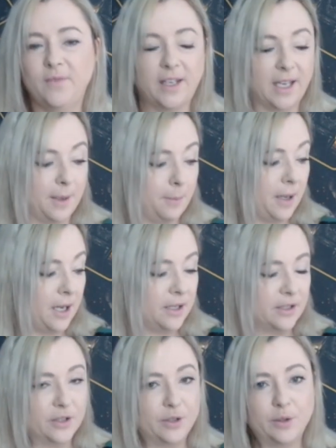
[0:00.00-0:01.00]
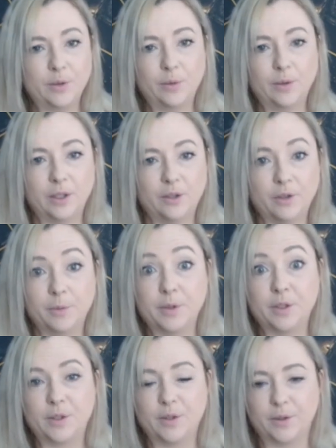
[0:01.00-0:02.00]
okay, part two, group
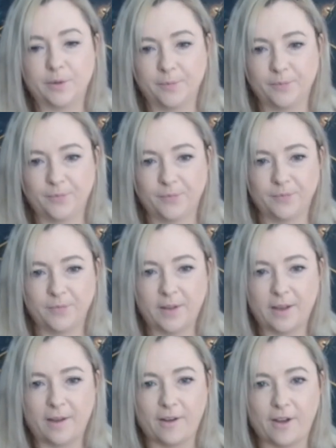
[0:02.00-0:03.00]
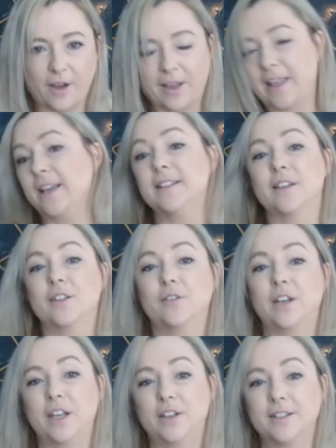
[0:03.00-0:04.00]
two. Okay, so the
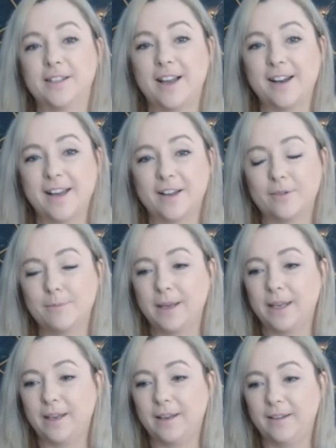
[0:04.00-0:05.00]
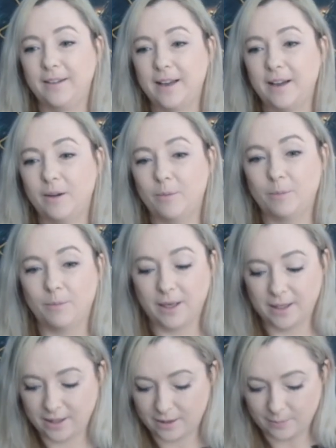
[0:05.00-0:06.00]
video just cut out on me.
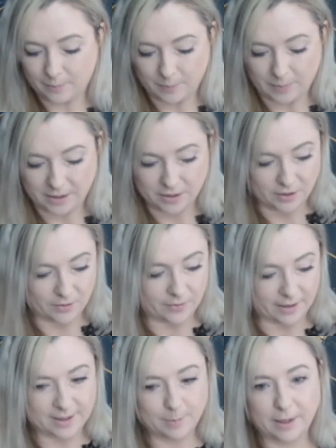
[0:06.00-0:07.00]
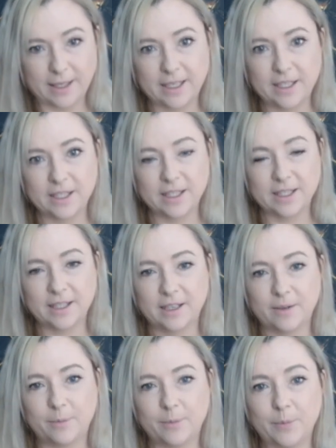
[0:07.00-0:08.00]
I did a bunch of explanations and
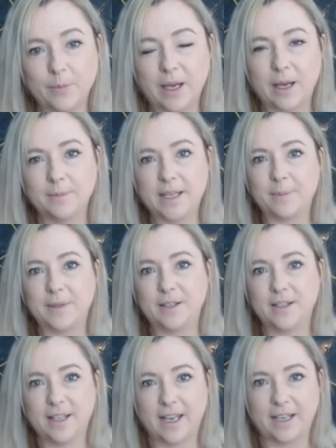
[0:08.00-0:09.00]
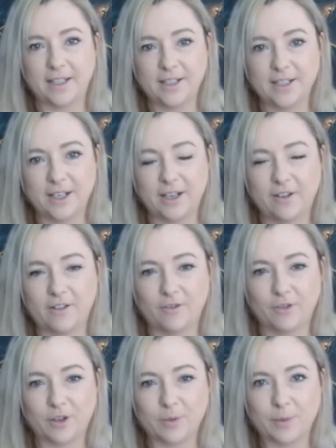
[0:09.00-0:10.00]
I tapped into the energy here
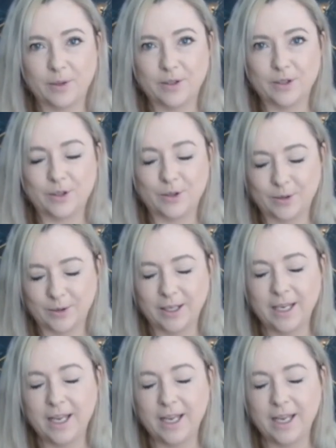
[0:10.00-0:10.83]
of group two.